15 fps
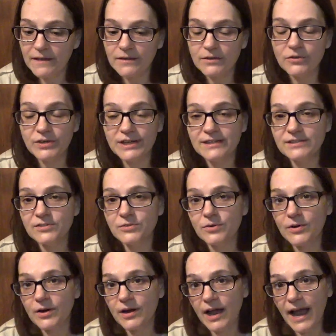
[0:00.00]
You need
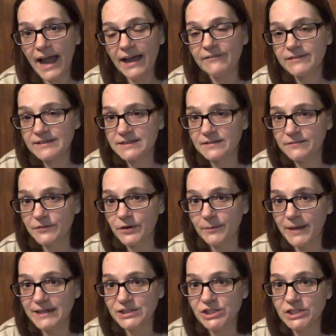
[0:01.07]
to have this
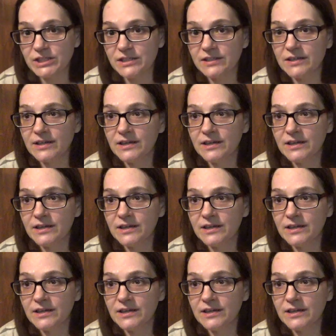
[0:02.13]
information